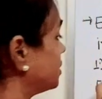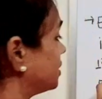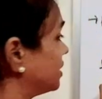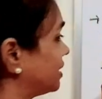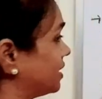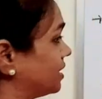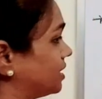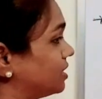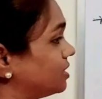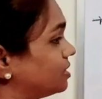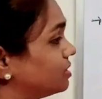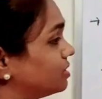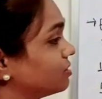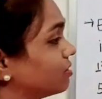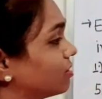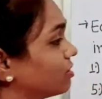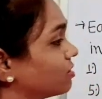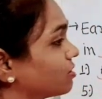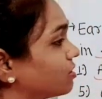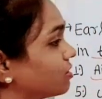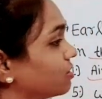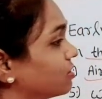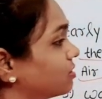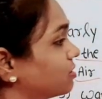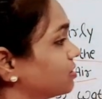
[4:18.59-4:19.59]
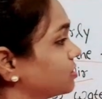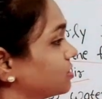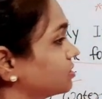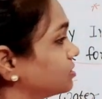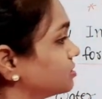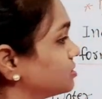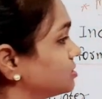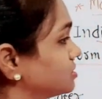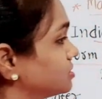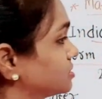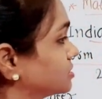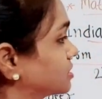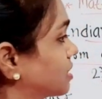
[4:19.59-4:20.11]
air,
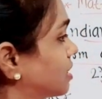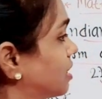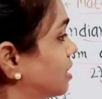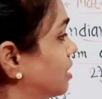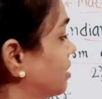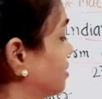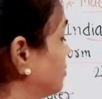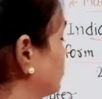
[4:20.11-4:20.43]
earth, sky,